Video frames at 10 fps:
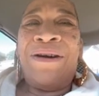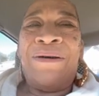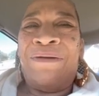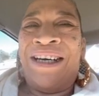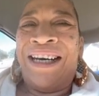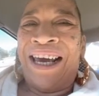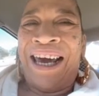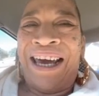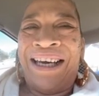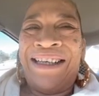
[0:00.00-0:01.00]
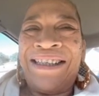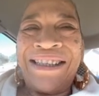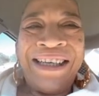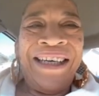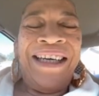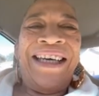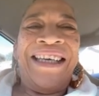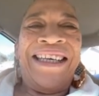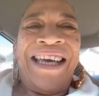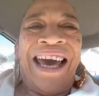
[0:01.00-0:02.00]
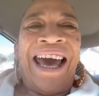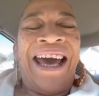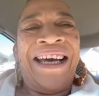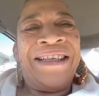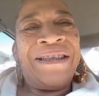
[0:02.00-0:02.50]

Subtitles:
Y'all know what it is. Yes.